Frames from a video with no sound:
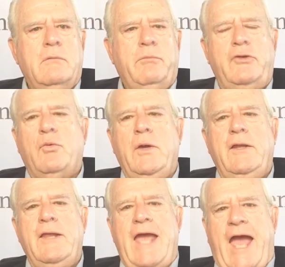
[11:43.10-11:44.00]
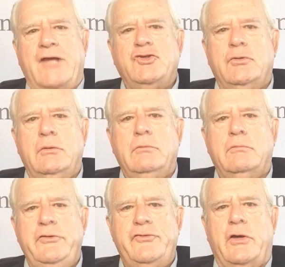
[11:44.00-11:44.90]
between the actual
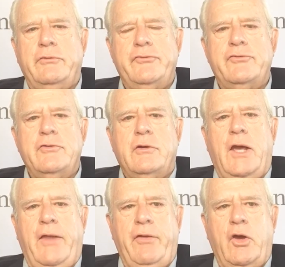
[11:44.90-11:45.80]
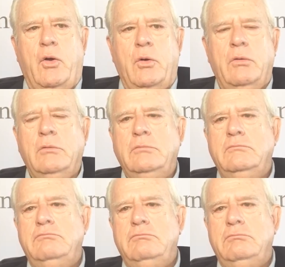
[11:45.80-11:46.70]
results and the goal,
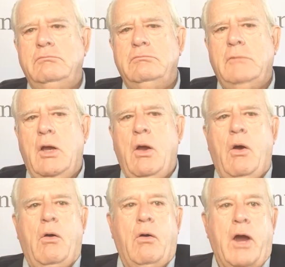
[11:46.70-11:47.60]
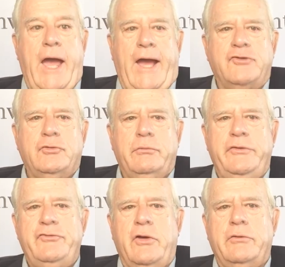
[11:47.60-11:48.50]
or actual
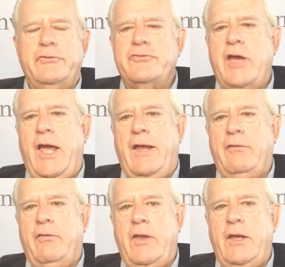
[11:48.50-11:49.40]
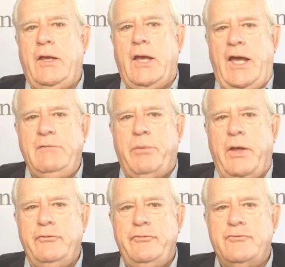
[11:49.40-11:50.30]
results and the
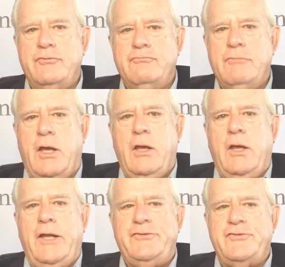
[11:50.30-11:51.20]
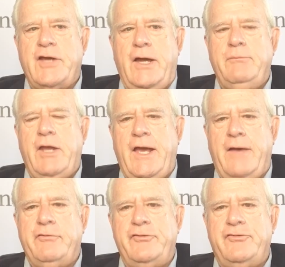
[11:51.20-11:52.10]
guidepost, it's time to
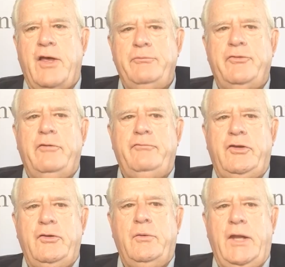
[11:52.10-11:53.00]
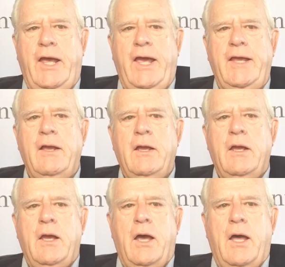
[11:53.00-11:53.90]
have a substantive Q&A
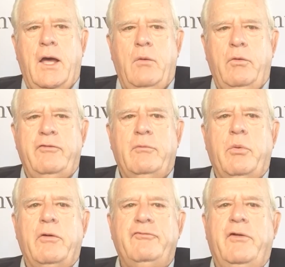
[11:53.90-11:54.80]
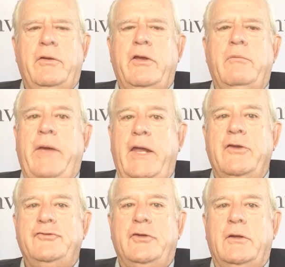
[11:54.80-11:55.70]
with the portfolio
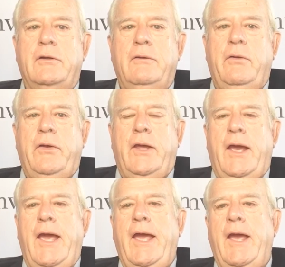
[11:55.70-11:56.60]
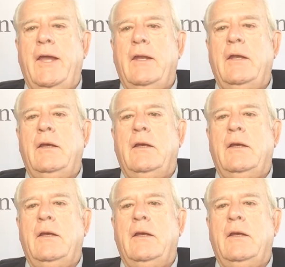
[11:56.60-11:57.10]
manager and